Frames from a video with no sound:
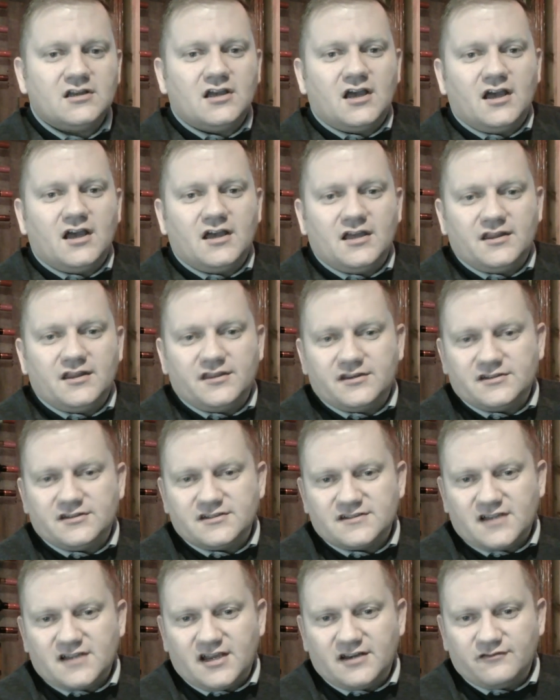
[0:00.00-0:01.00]
the
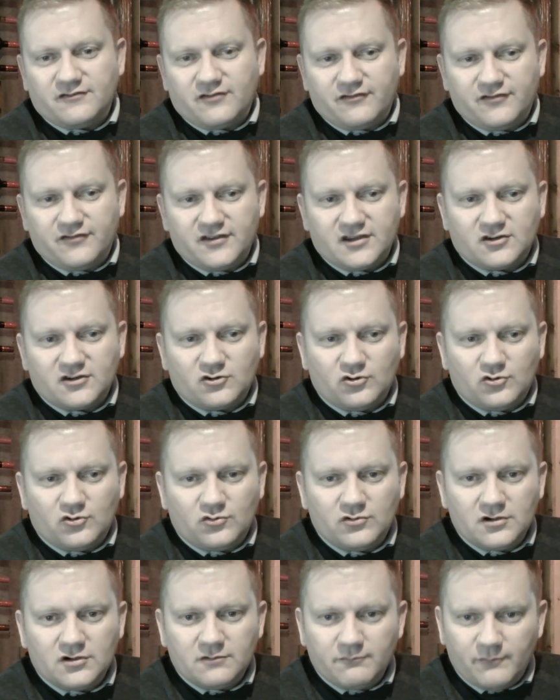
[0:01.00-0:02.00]
design of a
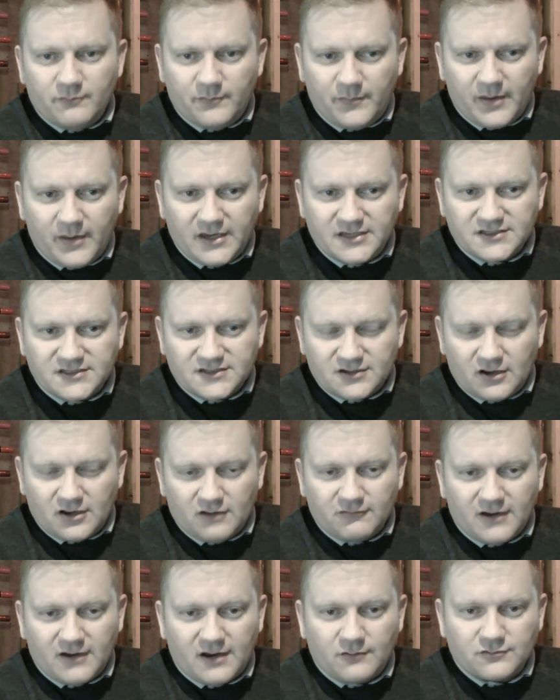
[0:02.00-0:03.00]
vehicle based
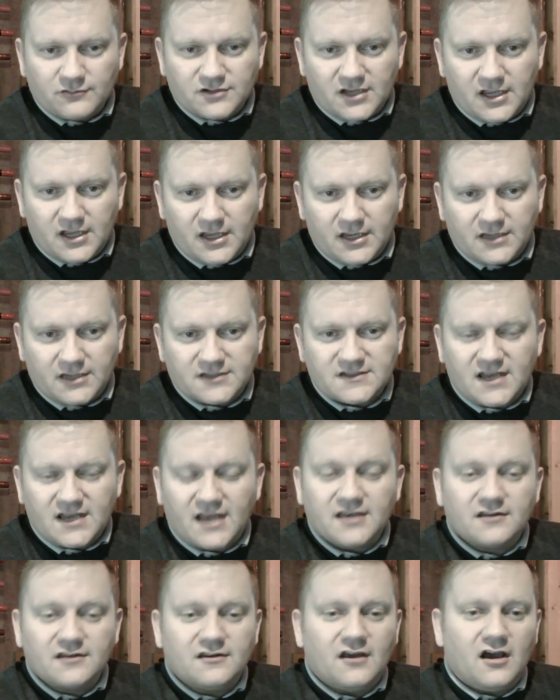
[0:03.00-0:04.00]
around a
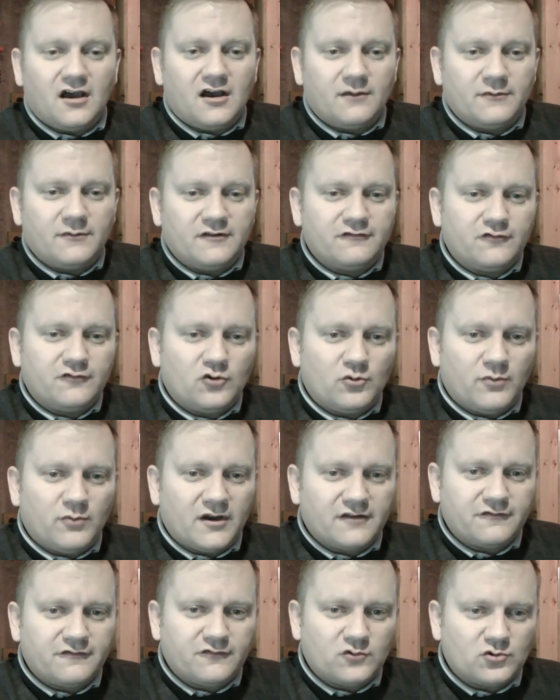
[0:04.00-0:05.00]
standard Army
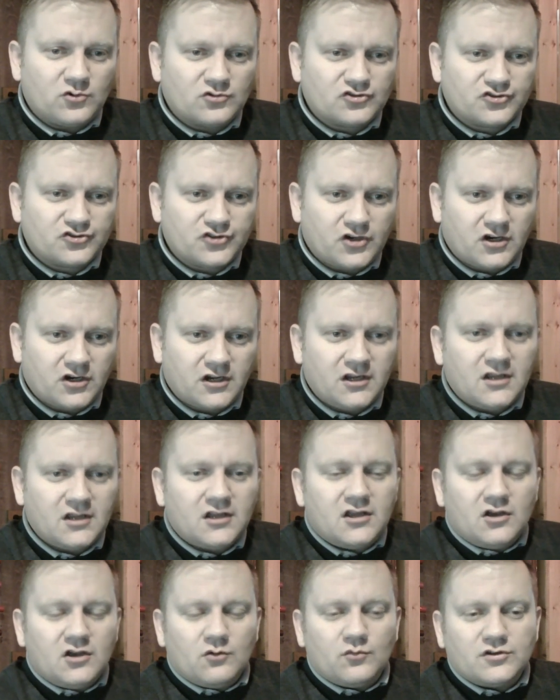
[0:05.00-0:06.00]
4x4 truck,
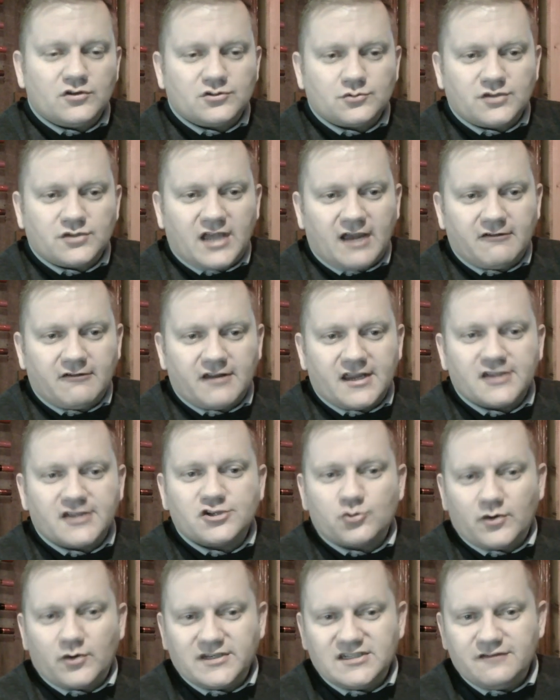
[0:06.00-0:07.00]
which would carry a
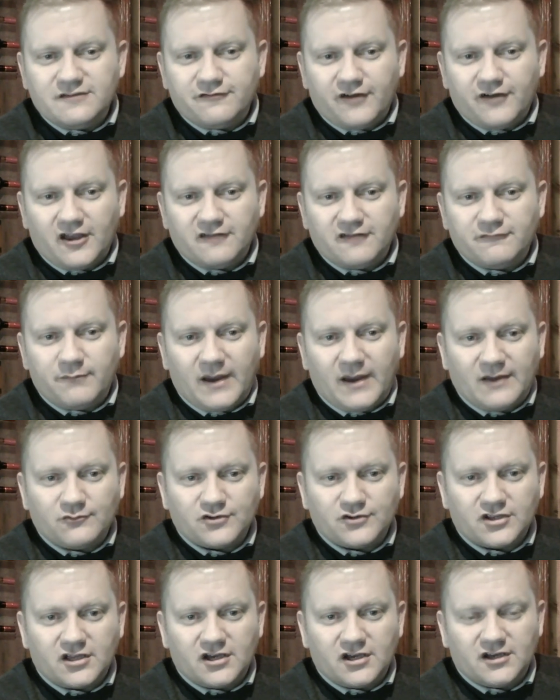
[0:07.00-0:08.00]

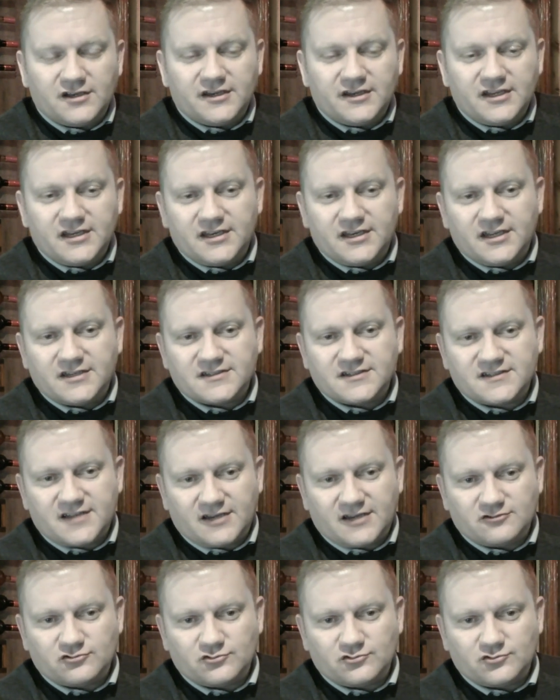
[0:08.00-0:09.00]
25-pounder gun in a
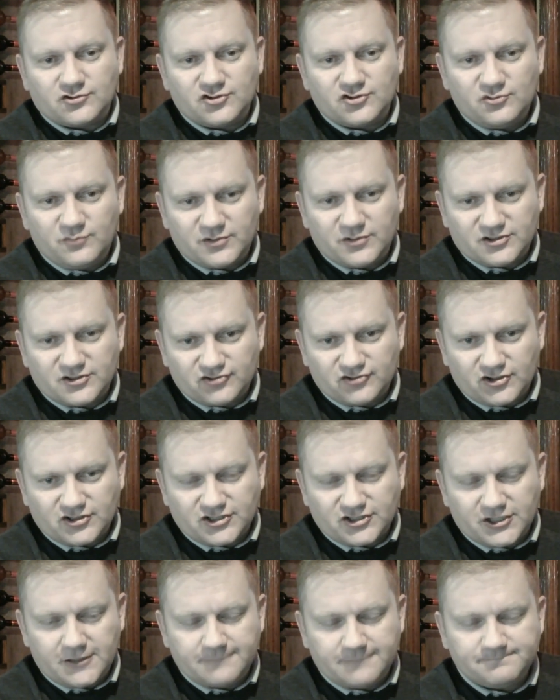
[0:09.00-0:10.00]
central
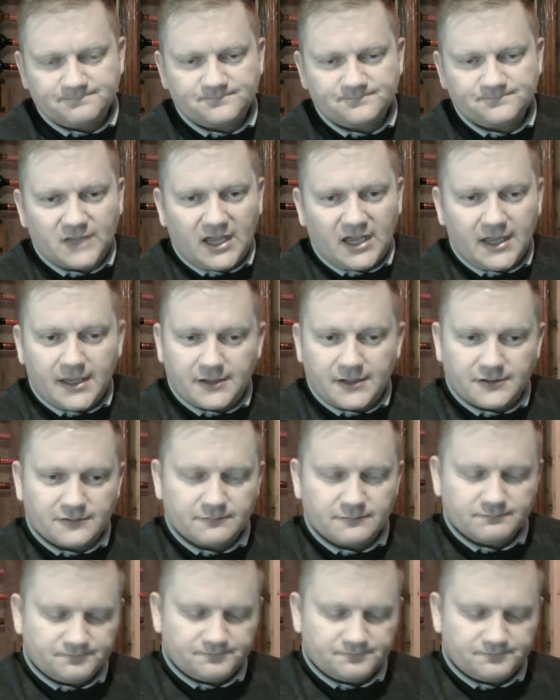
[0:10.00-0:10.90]
superstructure, and